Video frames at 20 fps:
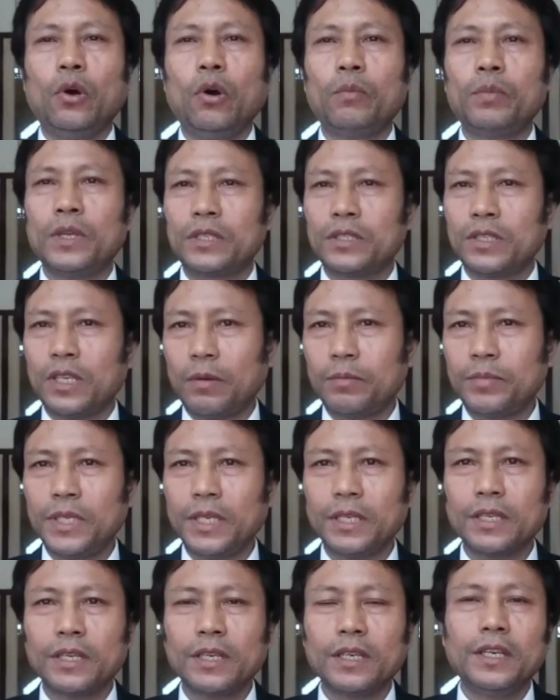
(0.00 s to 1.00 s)
of the
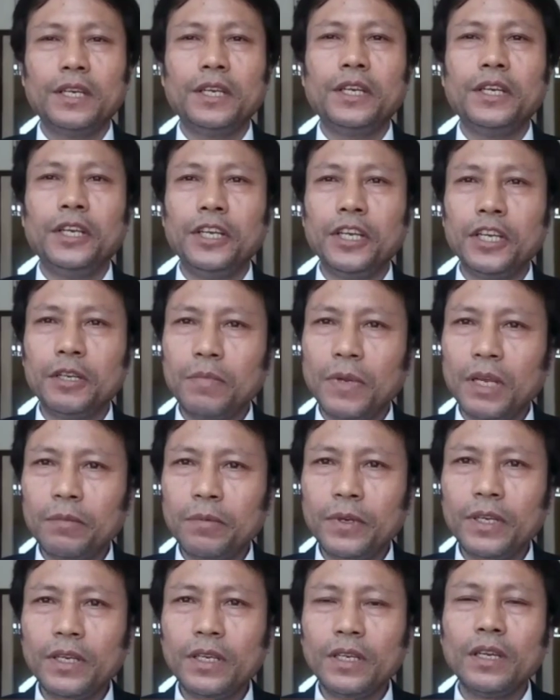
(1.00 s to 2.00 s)
subject, it may
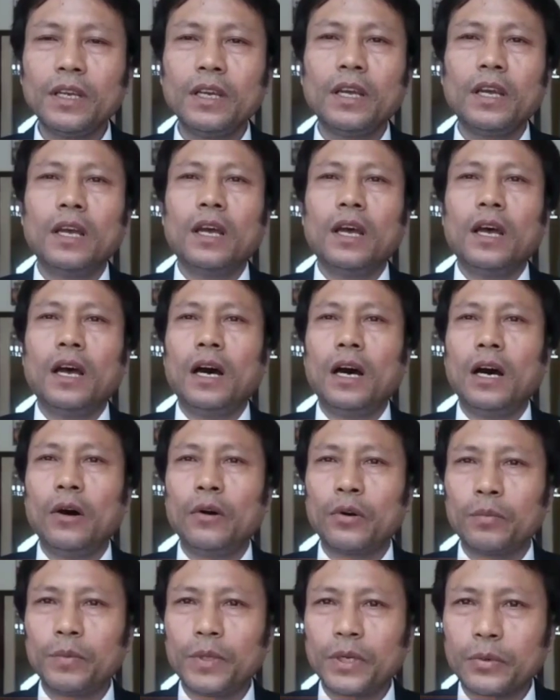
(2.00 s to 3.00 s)
be
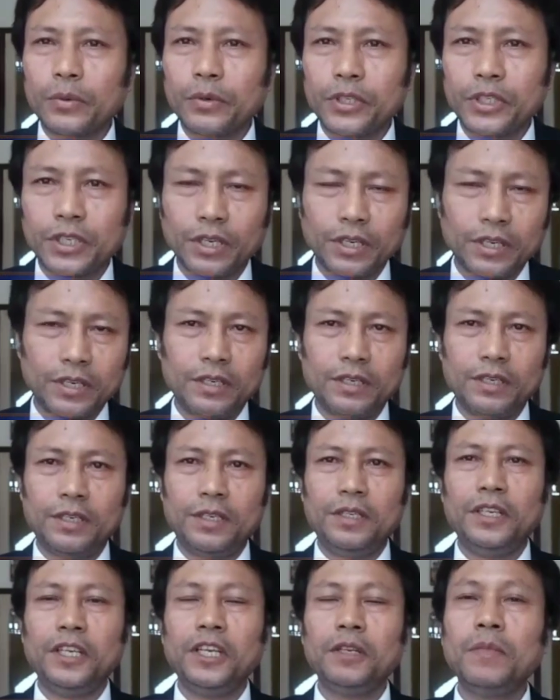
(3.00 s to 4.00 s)
out of the
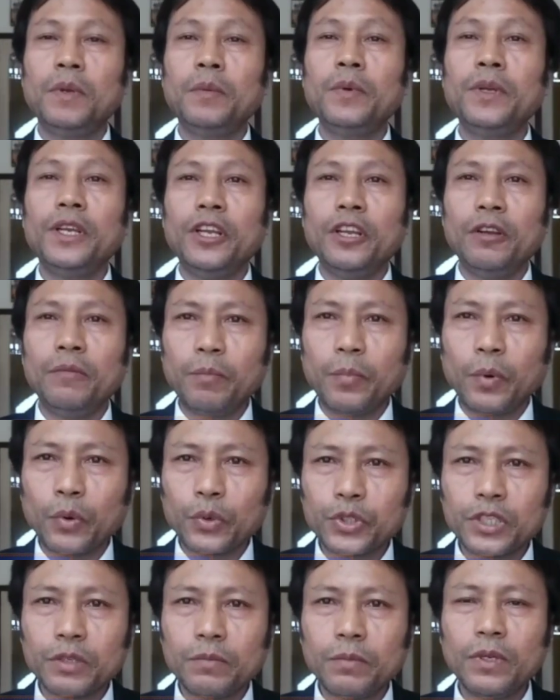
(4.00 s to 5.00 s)
question. It may be
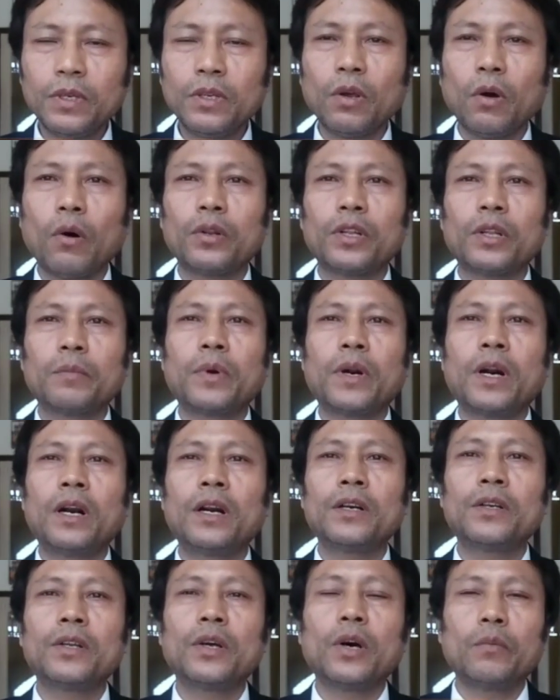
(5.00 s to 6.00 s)
impossible on the
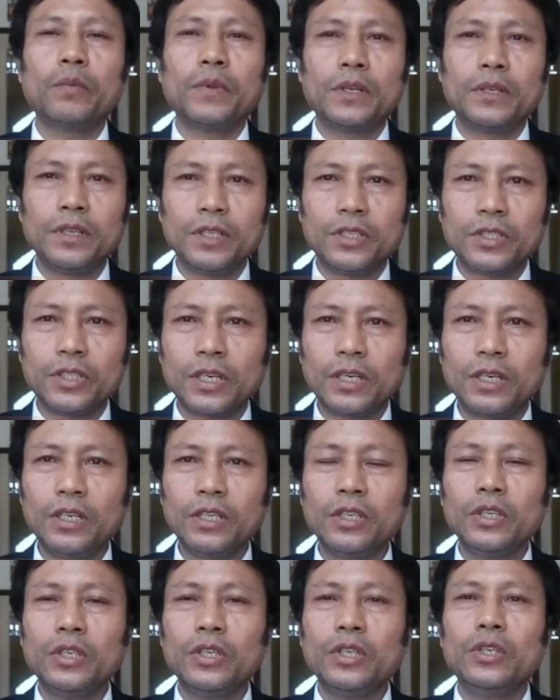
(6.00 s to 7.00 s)
part of the
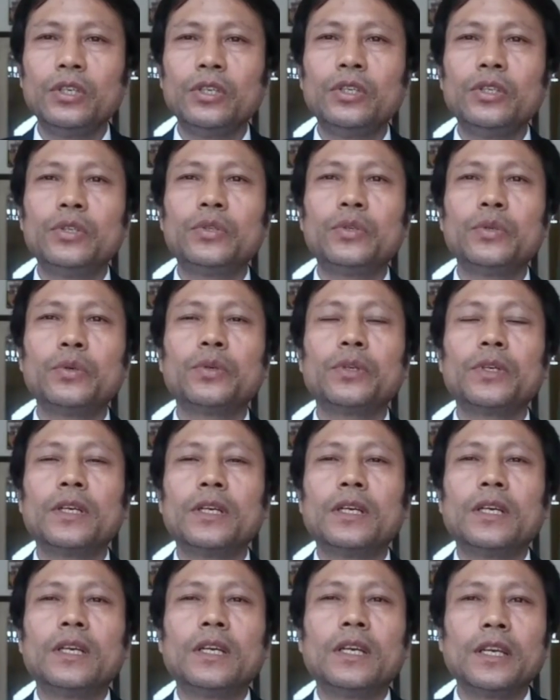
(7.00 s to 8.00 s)
teacher to
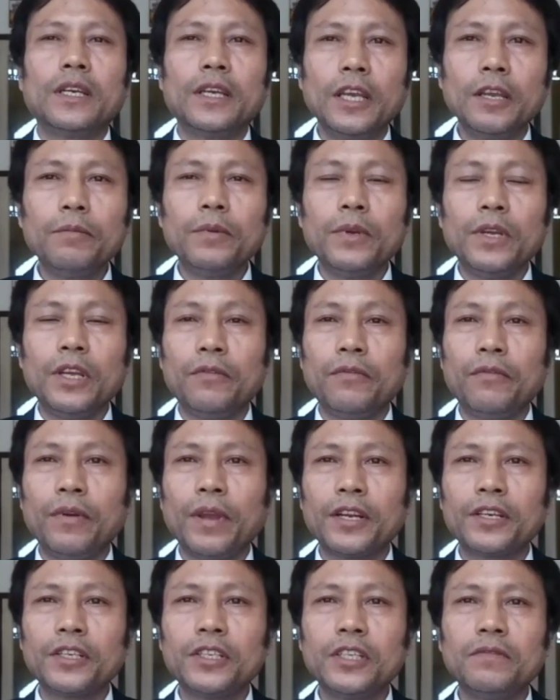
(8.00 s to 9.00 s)
give
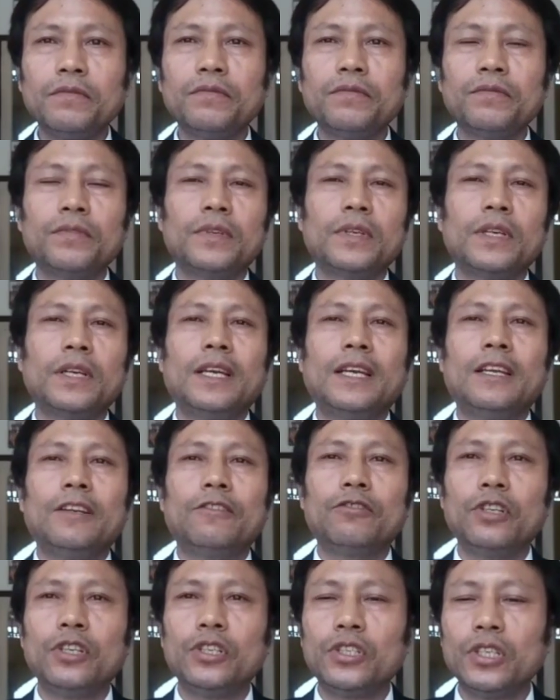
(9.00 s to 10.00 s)
effective
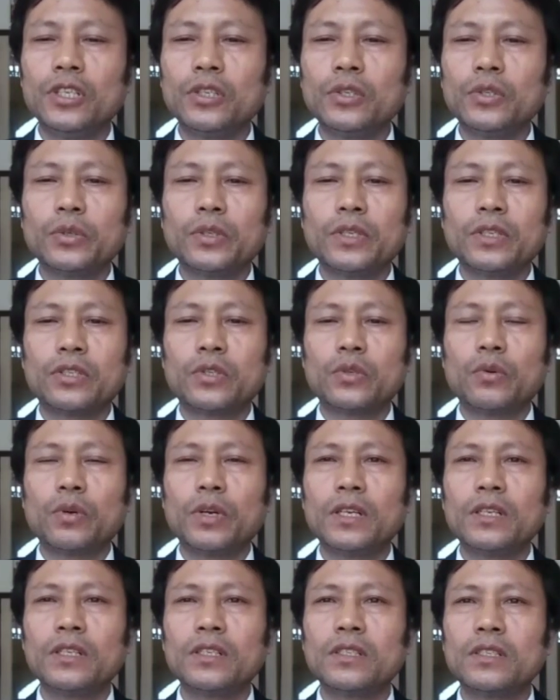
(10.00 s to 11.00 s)
teaching to the
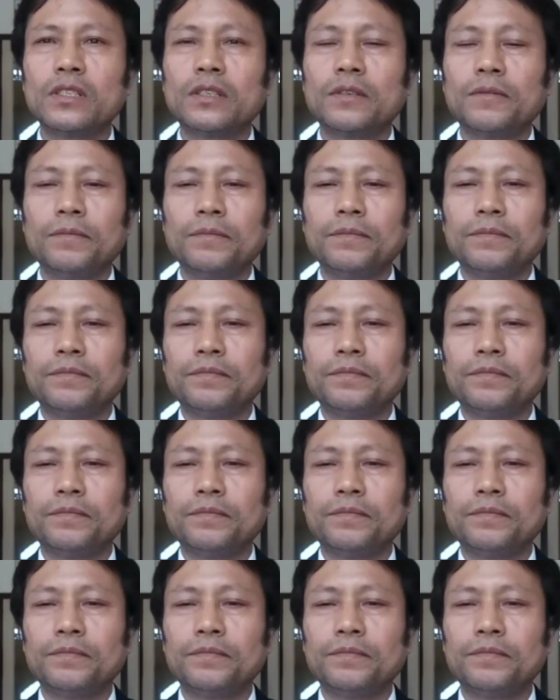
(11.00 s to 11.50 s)
students.